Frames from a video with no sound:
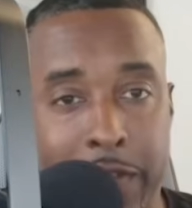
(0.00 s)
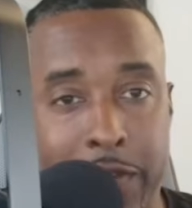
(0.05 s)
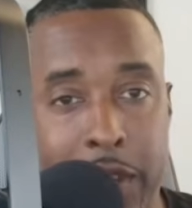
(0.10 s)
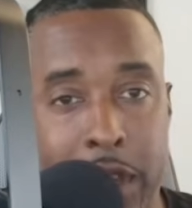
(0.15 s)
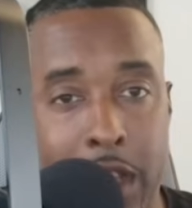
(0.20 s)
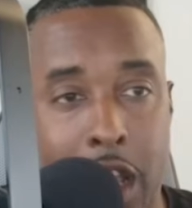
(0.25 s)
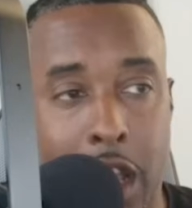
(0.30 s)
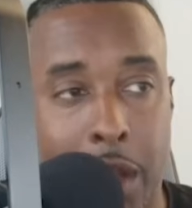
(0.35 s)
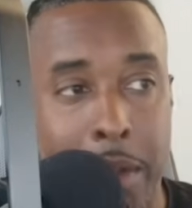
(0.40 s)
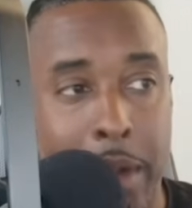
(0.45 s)
for
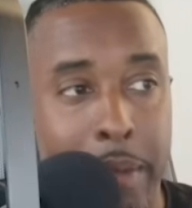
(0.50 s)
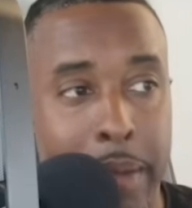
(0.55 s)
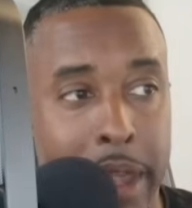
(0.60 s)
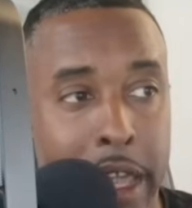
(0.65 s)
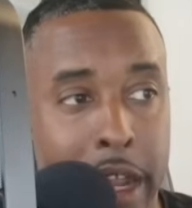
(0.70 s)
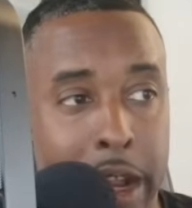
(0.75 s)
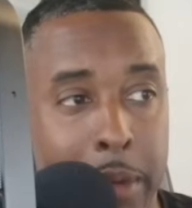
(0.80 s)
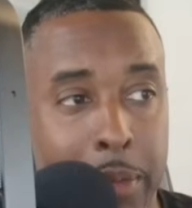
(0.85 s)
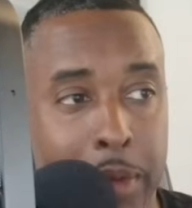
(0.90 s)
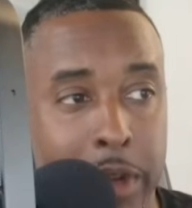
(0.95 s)
the call, my
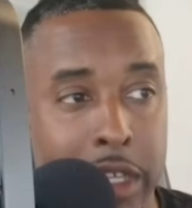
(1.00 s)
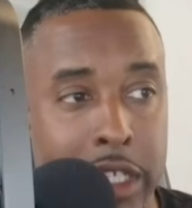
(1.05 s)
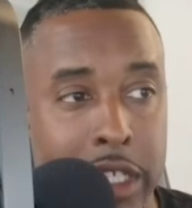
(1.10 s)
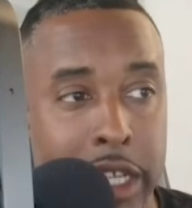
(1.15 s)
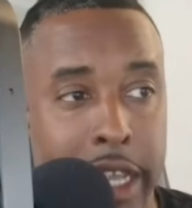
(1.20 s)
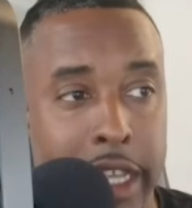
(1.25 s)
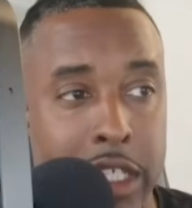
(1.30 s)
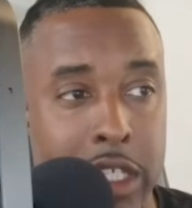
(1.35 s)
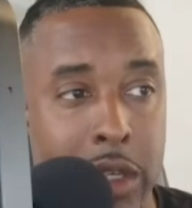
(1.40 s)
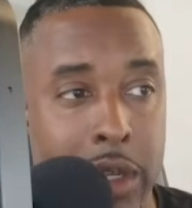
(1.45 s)
man. I
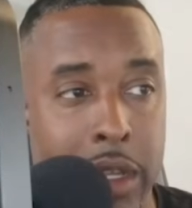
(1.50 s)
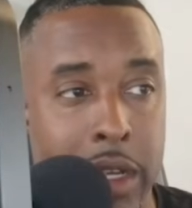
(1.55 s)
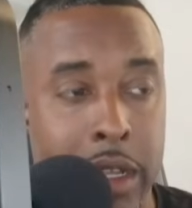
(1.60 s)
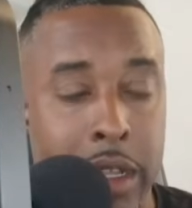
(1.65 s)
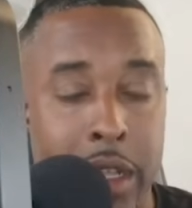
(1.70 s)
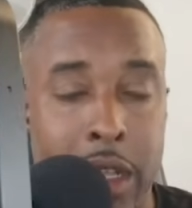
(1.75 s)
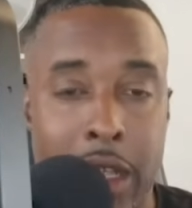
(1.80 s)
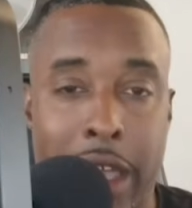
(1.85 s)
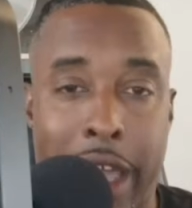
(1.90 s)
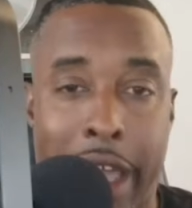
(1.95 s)
appreciate you. And
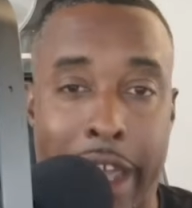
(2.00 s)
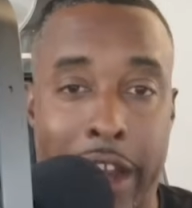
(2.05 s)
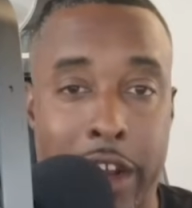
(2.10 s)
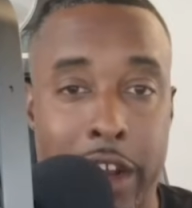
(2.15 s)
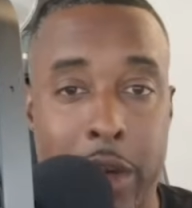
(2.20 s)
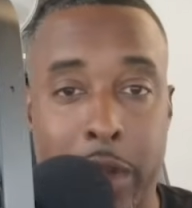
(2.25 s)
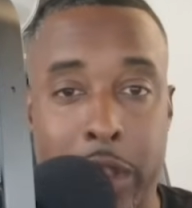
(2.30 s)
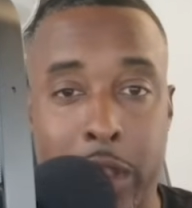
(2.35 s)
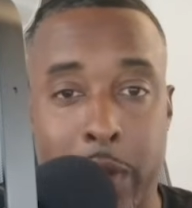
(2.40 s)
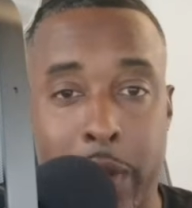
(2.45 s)
I
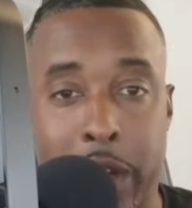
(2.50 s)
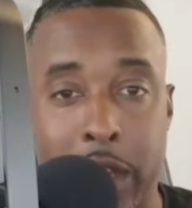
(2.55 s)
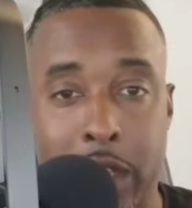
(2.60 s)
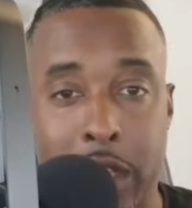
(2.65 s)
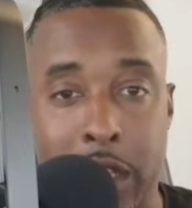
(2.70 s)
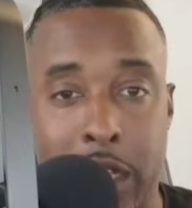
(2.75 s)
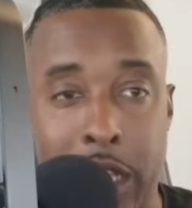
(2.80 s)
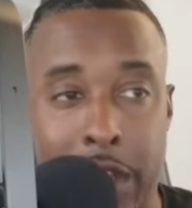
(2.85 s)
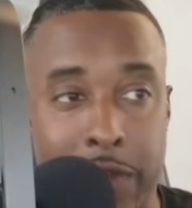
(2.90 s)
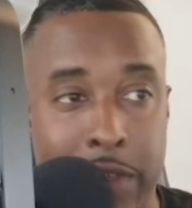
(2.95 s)
don't know what the Raiders
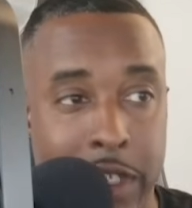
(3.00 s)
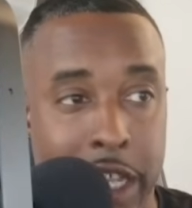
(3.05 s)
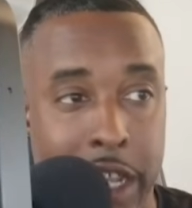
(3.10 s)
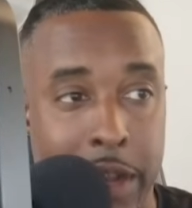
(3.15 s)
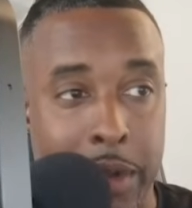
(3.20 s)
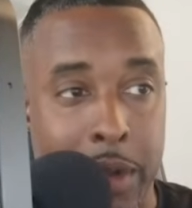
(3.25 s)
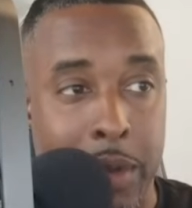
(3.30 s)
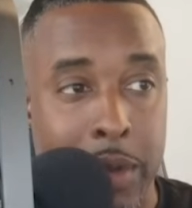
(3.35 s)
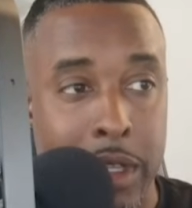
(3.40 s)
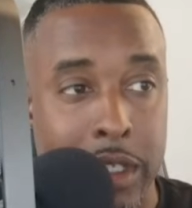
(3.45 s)
could get for
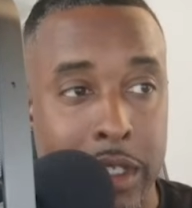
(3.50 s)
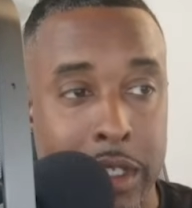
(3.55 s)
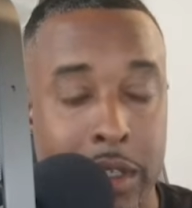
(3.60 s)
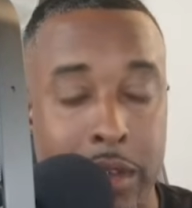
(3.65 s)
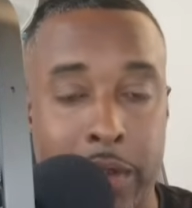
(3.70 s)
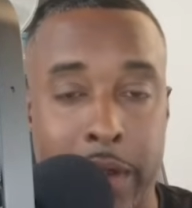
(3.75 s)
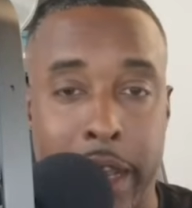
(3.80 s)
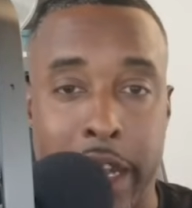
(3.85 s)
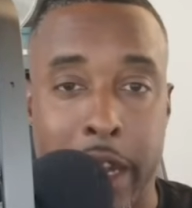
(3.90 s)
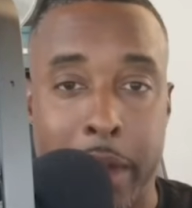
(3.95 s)
Tyree
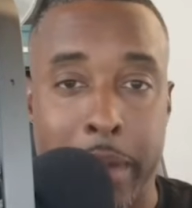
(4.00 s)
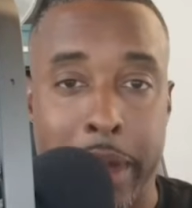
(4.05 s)
Wilson, right?